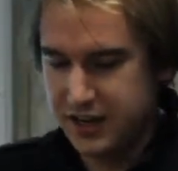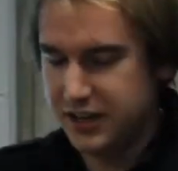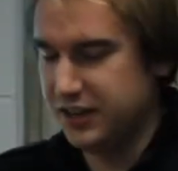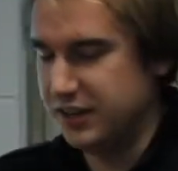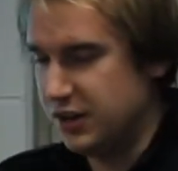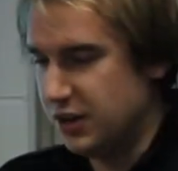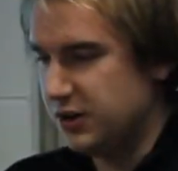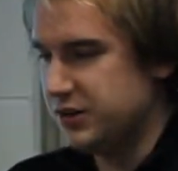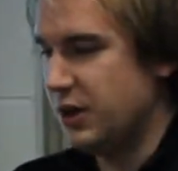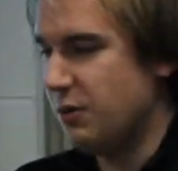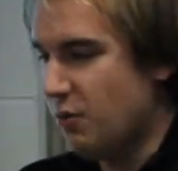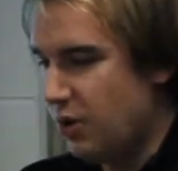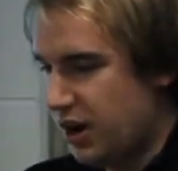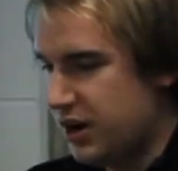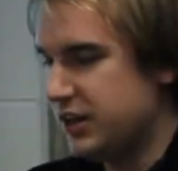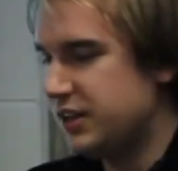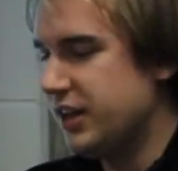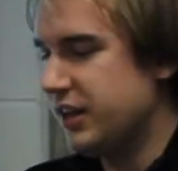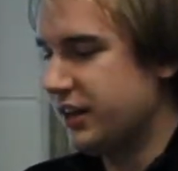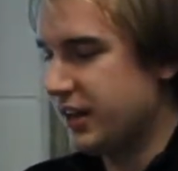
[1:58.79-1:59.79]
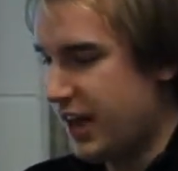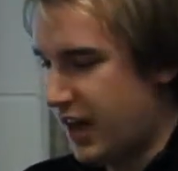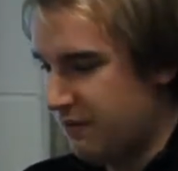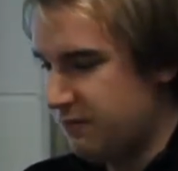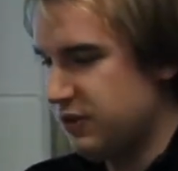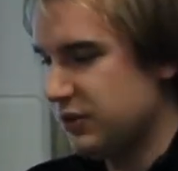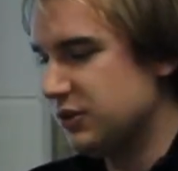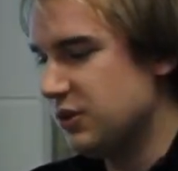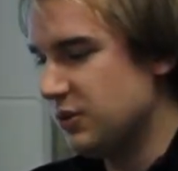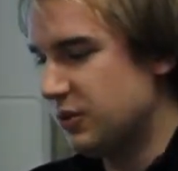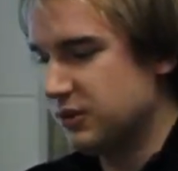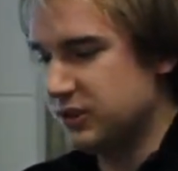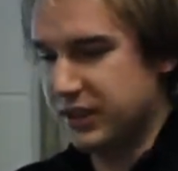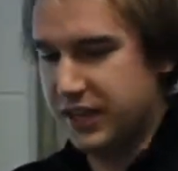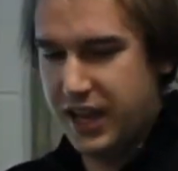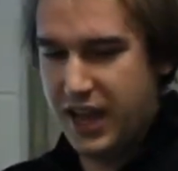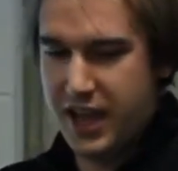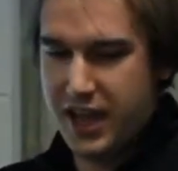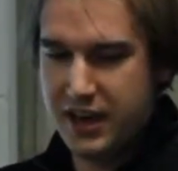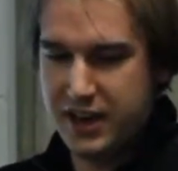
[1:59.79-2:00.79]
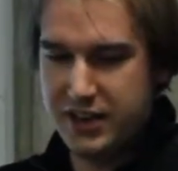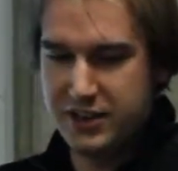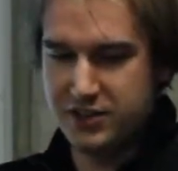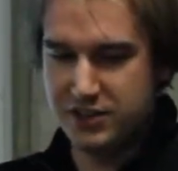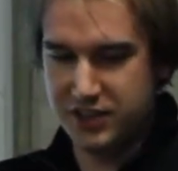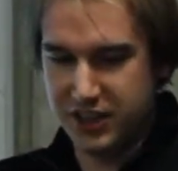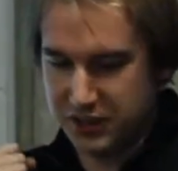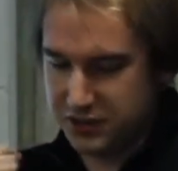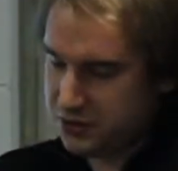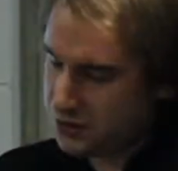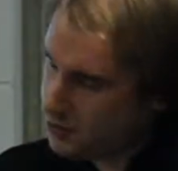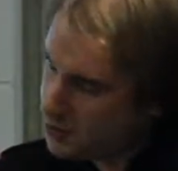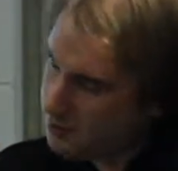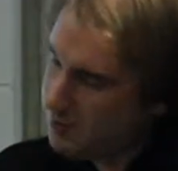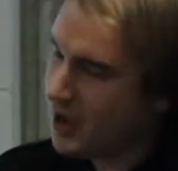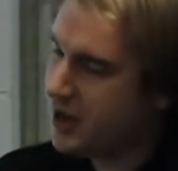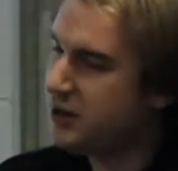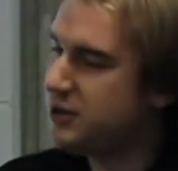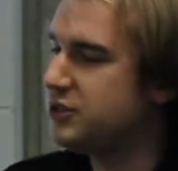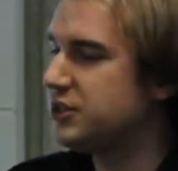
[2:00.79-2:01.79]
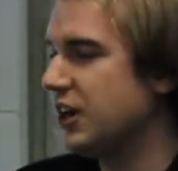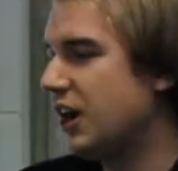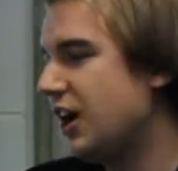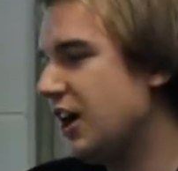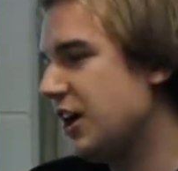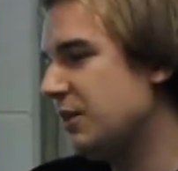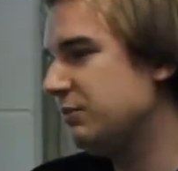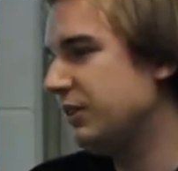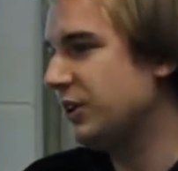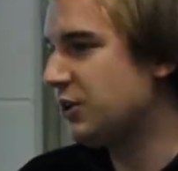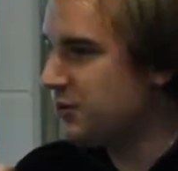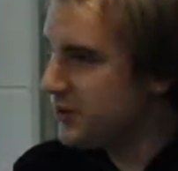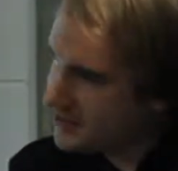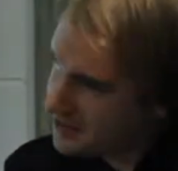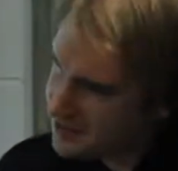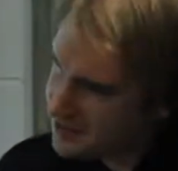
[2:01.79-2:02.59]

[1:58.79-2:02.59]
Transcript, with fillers: you know, they want to like have the local candidate just like do a better job, like quit